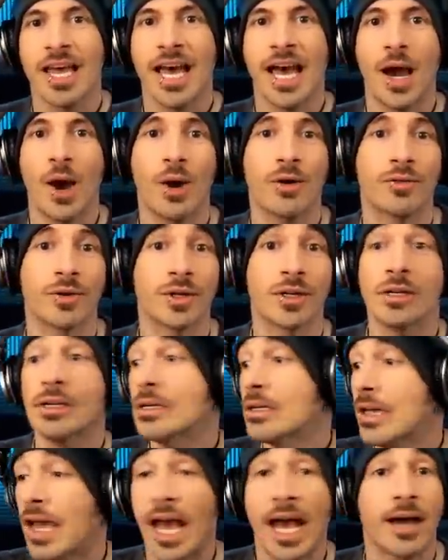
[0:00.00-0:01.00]
However,
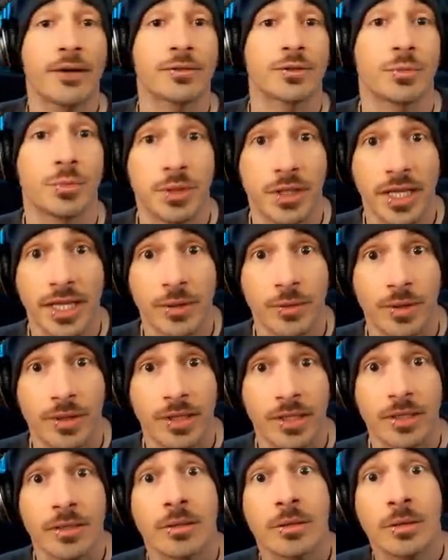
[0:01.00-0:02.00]
after playing with
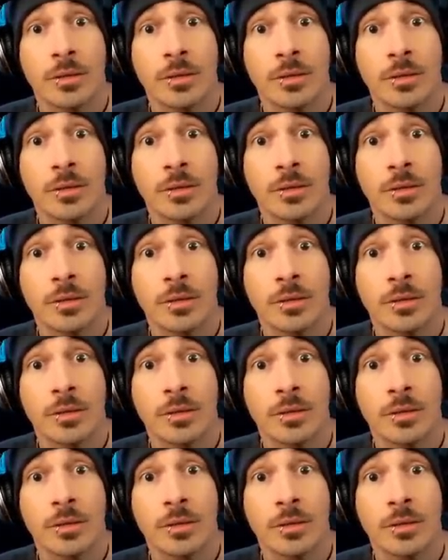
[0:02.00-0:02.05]
it,